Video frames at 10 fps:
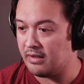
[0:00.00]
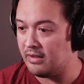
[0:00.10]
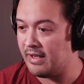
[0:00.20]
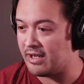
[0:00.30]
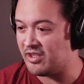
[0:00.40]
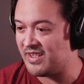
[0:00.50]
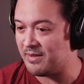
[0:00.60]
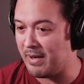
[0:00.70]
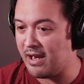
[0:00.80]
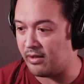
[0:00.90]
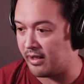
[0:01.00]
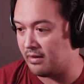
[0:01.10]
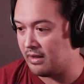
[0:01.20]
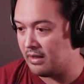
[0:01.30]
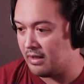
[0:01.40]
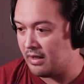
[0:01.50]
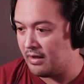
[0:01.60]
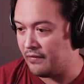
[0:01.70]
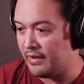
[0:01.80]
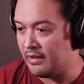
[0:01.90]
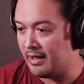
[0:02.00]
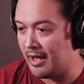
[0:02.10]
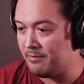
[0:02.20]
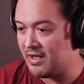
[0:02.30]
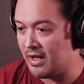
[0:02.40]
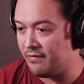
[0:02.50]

Look at that, she's smiling. Fill an empty